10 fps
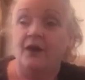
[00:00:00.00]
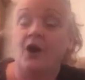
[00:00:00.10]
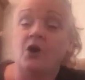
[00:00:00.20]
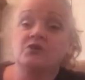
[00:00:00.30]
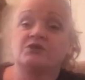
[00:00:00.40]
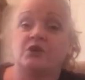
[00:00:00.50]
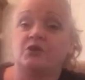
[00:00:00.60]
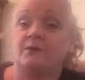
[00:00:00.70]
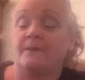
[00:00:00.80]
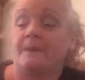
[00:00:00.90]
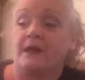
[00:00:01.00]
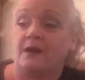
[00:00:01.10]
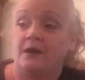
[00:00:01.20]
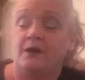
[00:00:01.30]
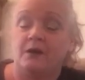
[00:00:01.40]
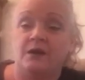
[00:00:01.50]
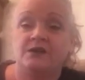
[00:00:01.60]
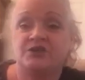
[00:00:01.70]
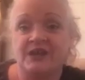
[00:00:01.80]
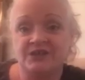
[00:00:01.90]
Also,
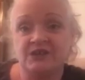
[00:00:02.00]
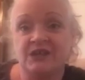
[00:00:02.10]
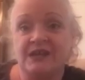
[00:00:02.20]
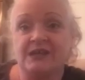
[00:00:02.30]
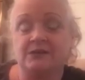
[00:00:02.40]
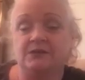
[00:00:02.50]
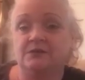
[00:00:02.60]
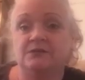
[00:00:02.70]
changing a needle,